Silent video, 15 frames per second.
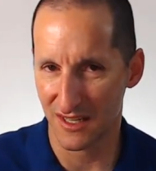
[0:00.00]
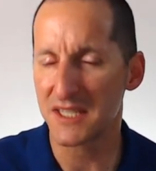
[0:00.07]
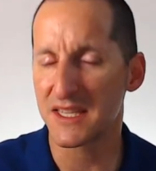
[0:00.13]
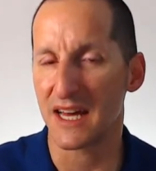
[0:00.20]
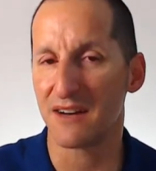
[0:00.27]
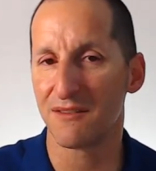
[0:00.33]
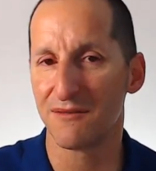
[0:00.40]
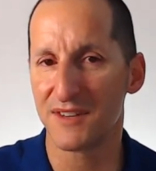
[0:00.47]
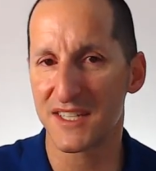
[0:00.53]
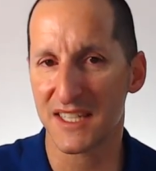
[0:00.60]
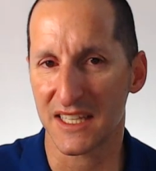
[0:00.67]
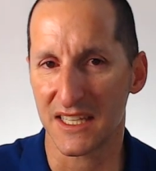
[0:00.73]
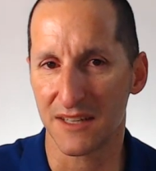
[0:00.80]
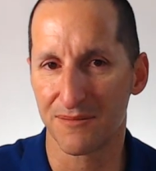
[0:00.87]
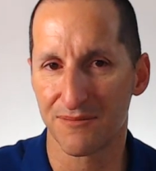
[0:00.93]
Is that
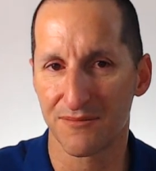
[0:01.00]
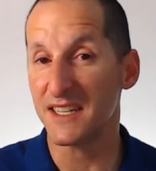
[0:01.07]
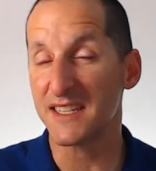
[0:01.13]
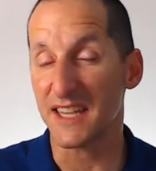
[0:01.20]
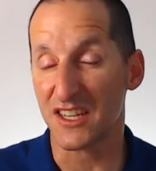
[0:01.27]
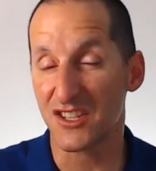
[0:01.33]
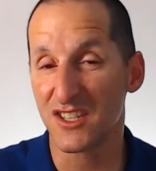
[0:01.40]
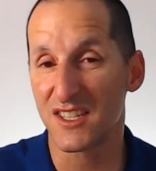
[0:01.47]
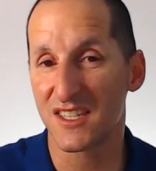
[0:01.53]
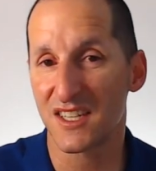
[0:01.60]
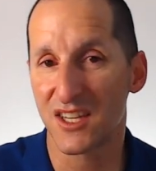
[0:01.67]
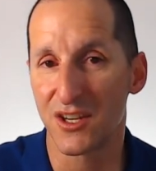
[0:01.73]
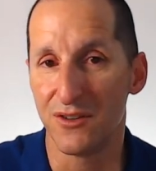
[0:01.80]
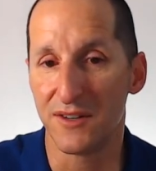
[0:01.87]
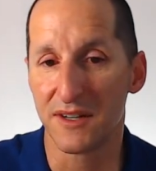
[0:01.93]
risky? It is actually a
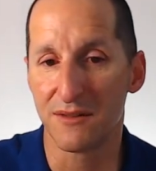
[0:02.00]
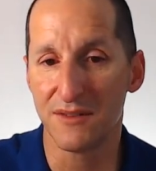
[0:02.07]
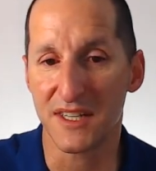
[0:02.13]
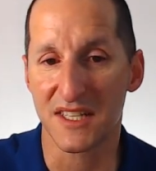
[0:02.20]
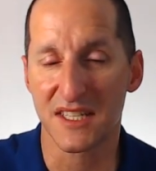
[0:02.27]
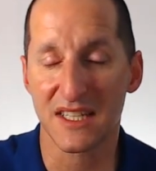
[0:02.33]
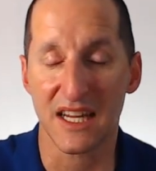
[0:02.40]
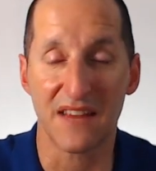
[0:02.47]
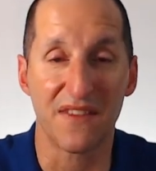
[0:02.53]
security risk.